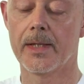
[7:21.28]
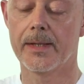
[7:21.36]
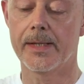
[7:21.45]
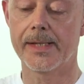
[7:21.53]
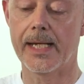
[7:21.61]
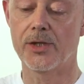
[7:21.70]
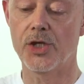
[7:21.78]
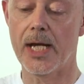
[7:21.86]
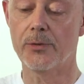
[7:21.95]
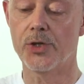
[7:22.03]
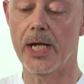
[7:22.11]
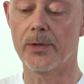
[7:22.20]
The
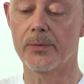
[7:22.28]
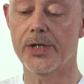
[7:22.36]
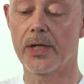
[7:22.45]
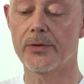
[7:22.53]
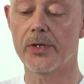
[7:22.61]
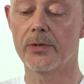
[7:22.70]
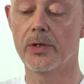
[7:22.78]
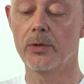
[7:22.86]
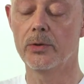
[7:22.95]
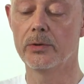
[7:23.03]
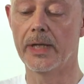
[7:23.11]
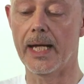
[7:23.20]
Sanjiao channel starts on the
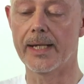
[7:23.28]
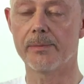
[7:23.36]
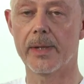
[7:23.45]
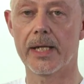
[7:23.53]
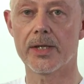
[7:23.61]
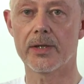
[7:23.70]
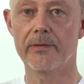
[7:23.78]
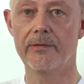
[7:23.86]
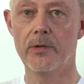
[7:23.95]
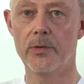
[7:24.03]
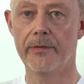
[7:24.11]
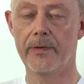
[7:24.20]
ulnar aspect of the
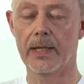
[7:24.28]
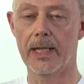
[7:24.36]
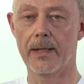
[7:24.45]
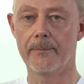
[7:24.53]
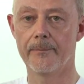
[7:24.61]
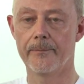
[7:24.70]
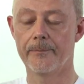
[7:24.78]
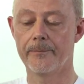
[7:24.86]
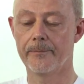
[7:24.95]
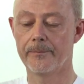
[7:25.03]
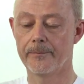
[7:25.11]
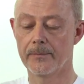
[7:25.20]
4th finger.
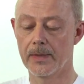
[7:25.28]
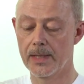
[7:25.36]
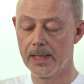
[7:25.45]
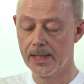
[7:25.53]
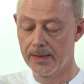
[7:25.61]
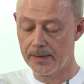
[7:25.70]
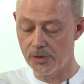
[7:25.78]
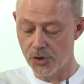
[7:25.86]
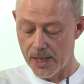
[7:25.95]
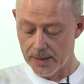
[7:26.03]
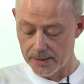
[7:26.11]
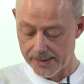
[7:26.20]
This
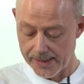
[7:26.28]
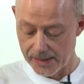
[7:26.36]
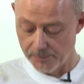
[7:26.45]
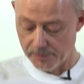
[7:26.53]
channel ascends